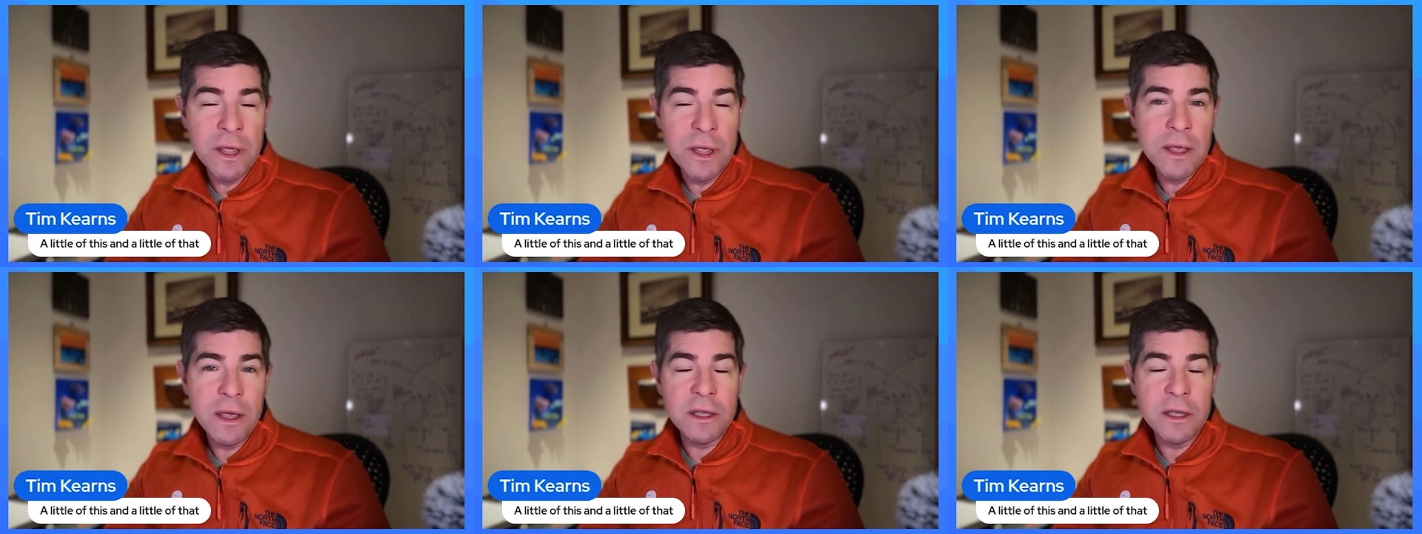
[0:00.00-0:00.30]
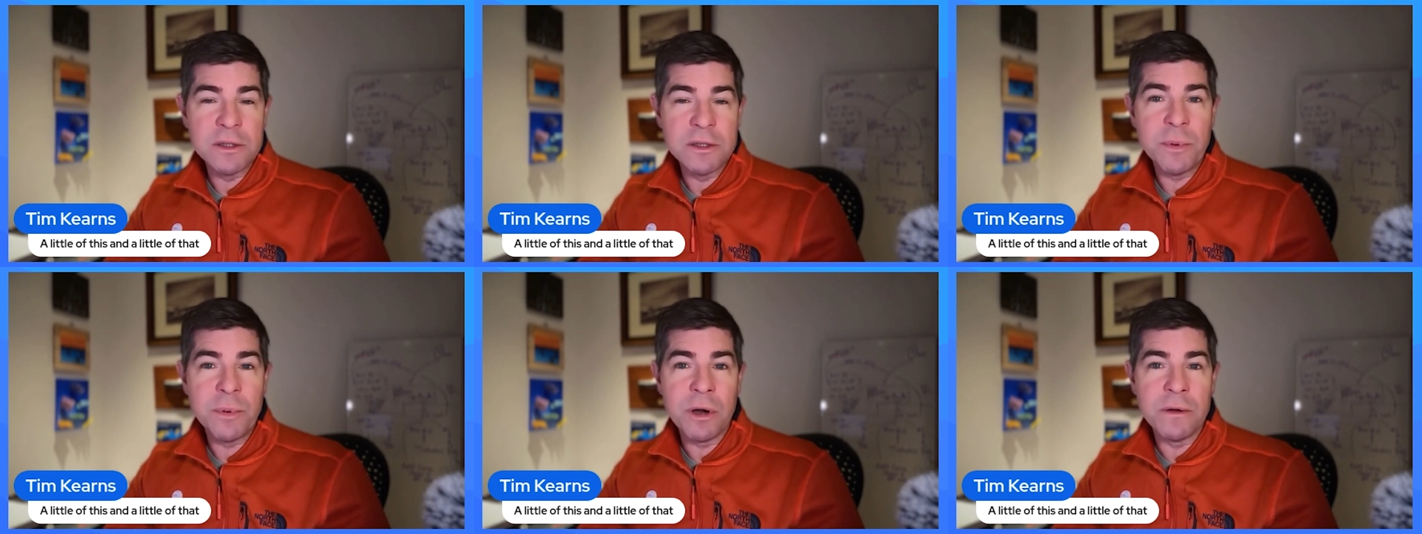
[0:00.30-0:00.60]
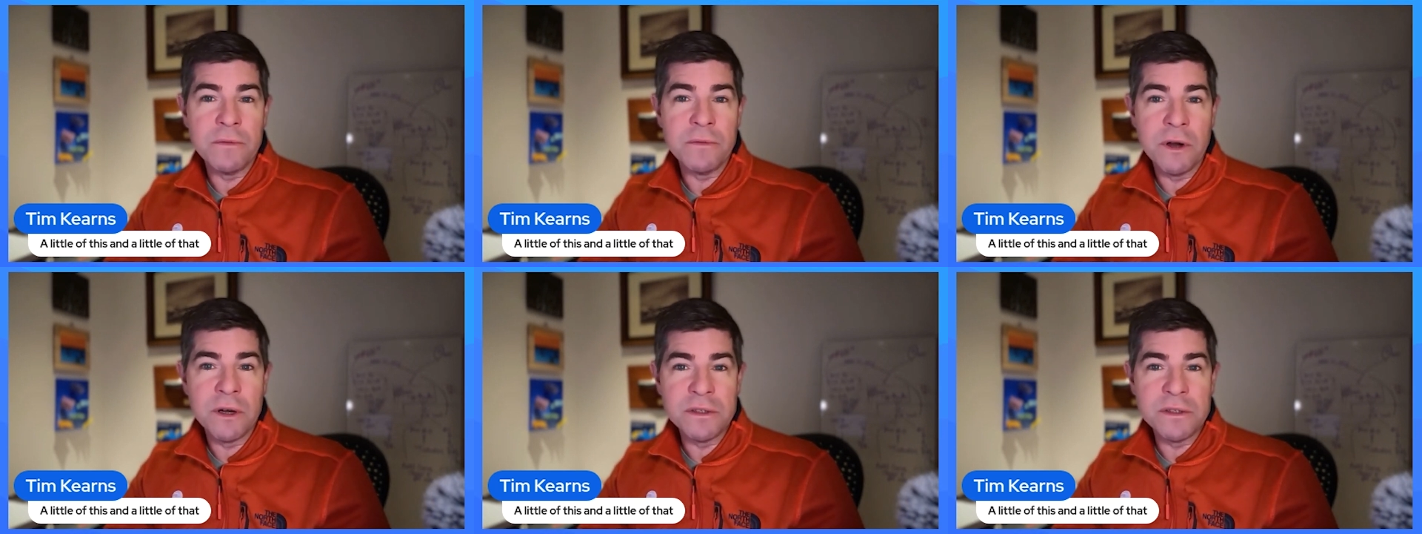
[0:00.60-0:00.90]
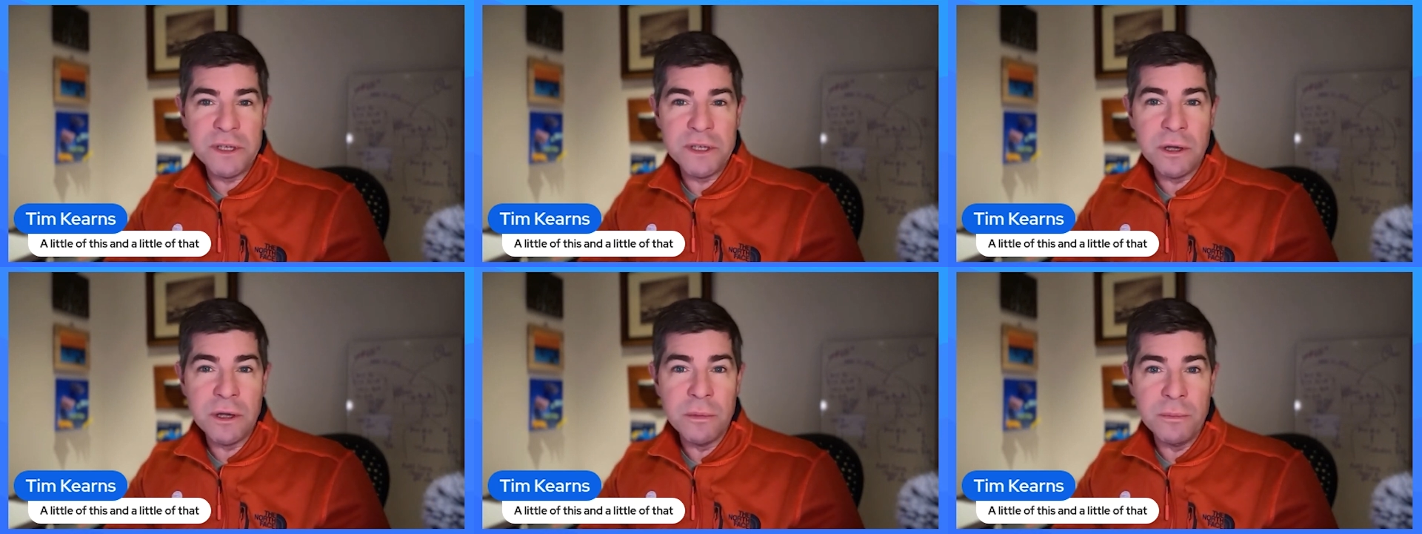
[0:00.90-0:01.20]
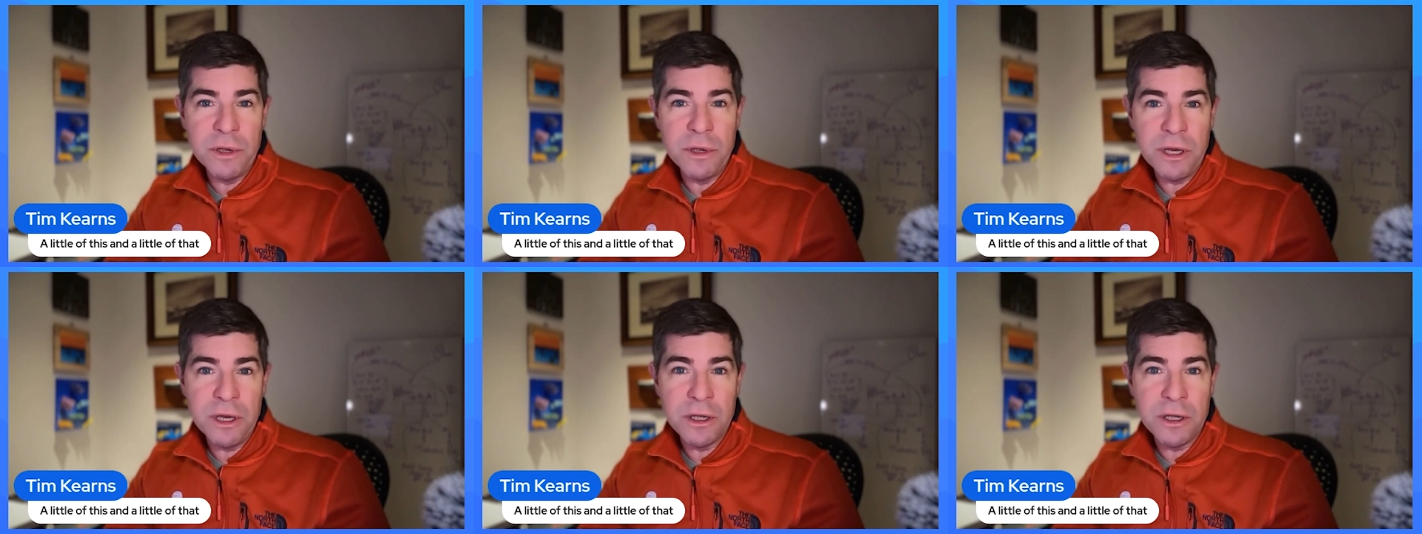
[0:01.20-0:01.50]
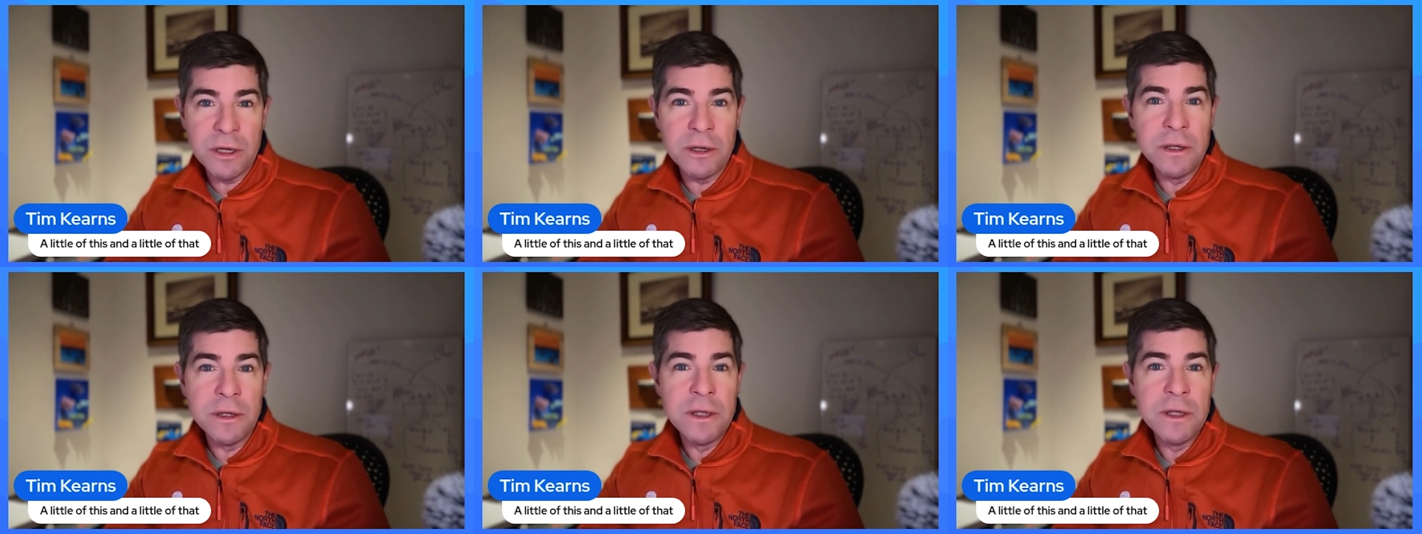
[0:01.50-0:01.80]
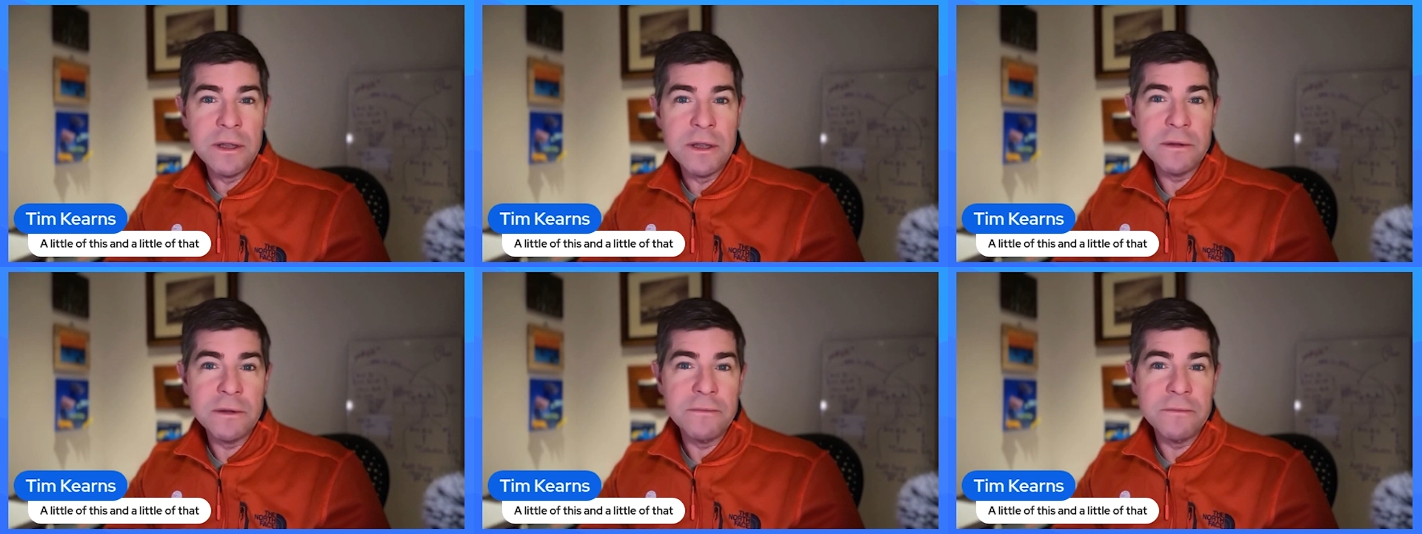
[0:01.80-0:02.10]
as part of our Seagull Media
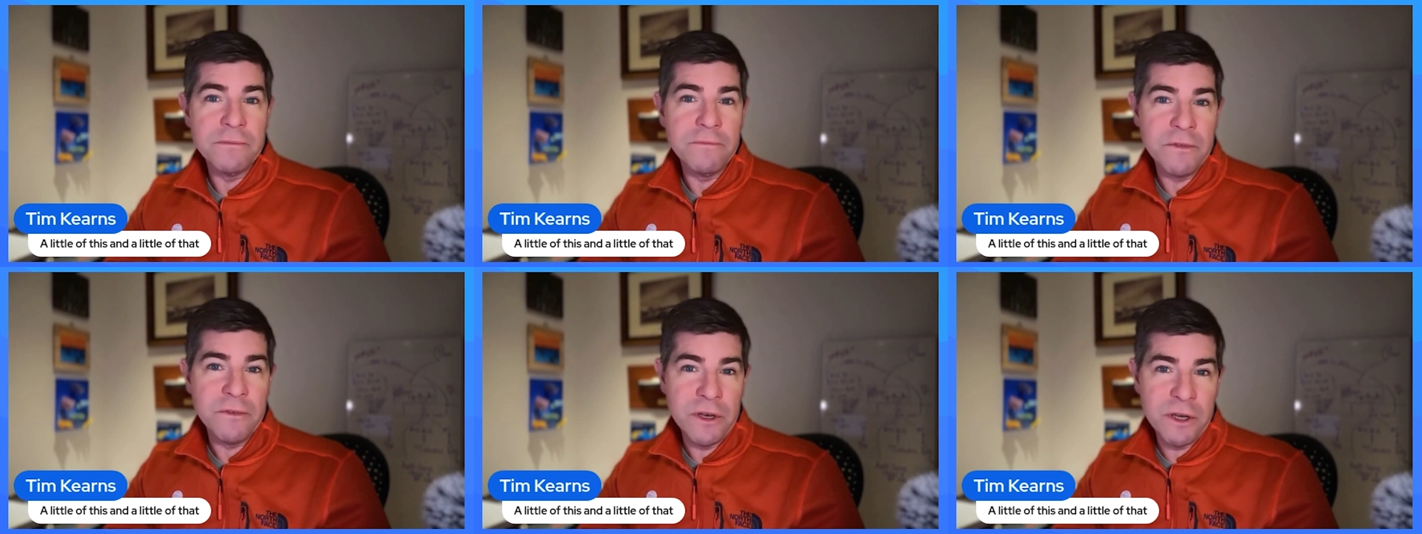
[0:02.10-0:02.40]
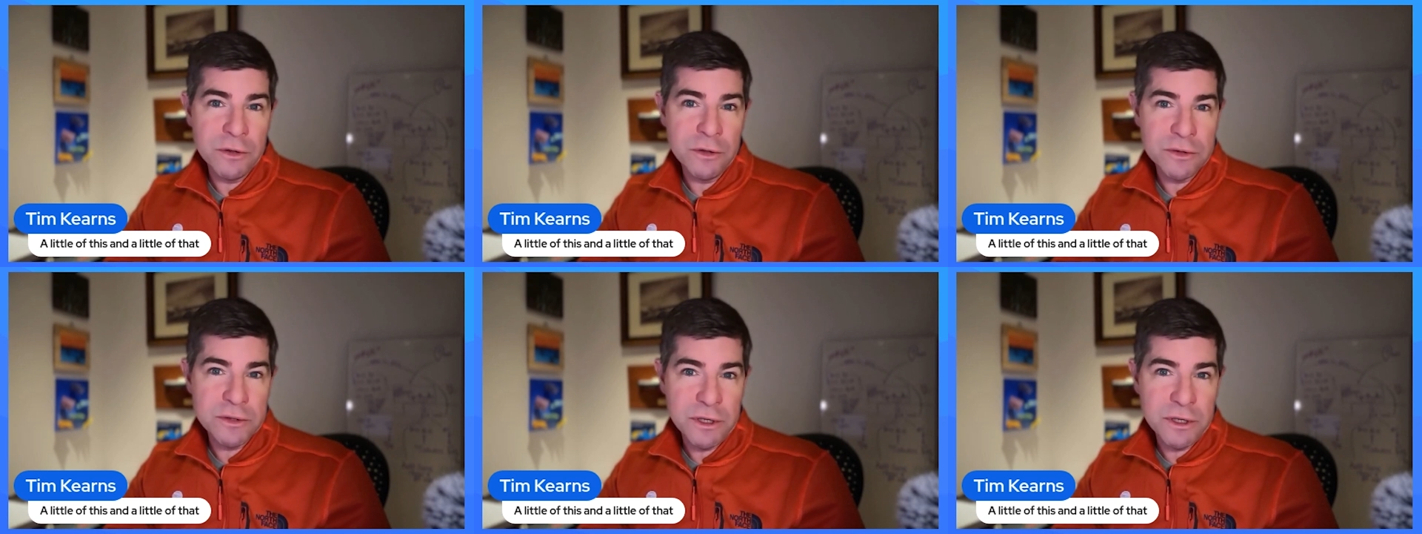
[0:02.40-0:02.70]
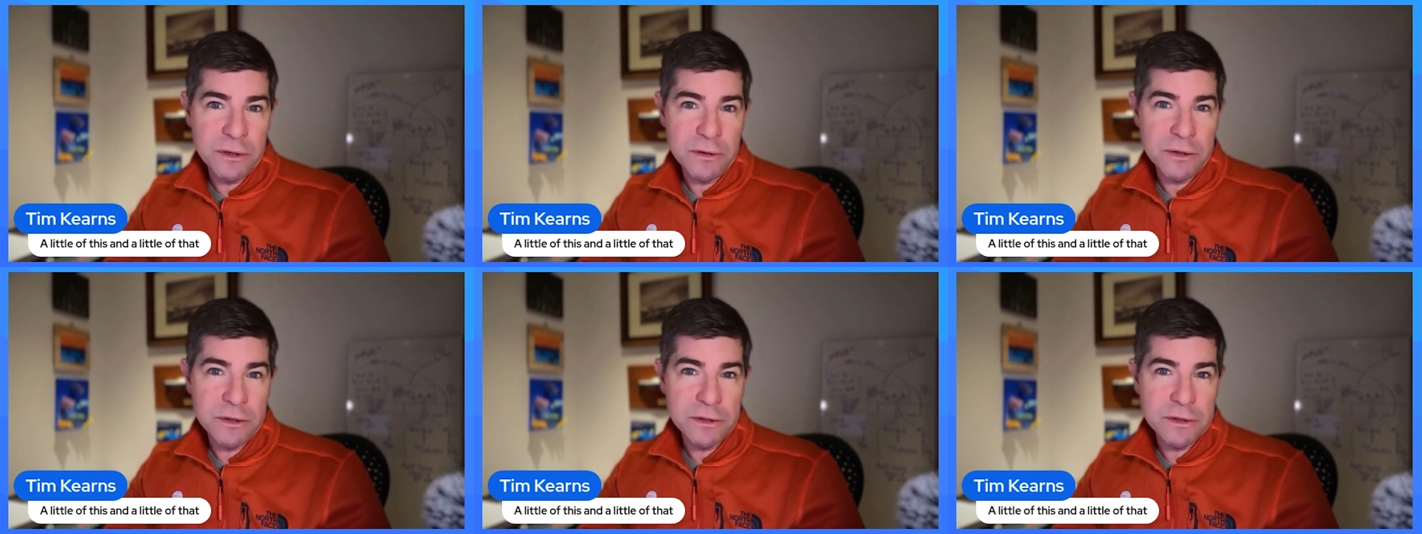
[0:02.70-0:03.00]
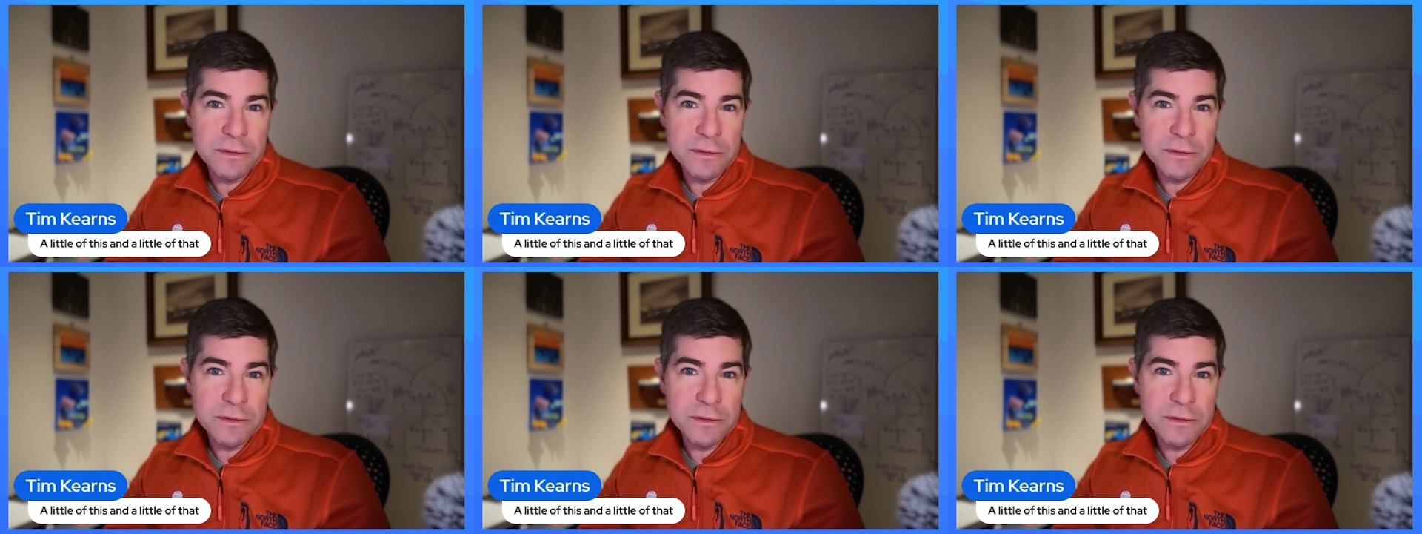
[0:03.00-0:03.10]
video series.